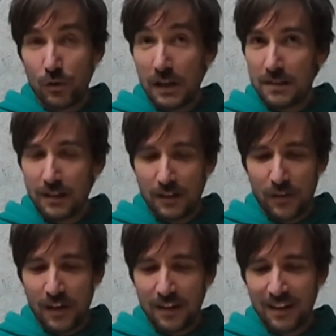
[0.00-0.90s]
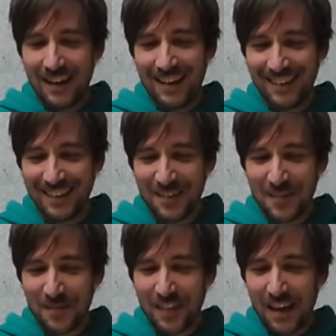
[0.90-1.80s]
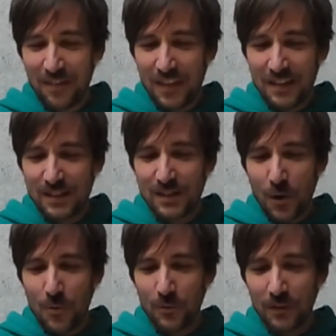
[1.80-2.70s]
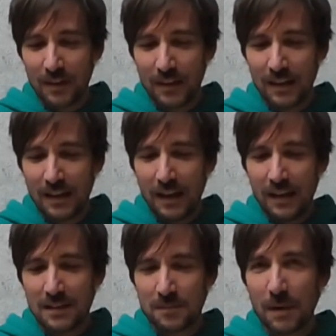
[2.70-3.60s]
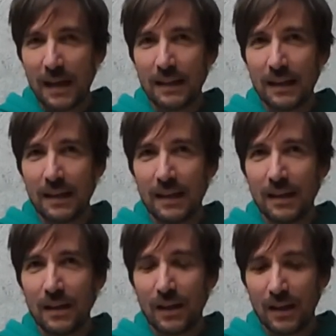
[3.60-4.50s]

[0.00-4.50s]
easily think that this zone is mainly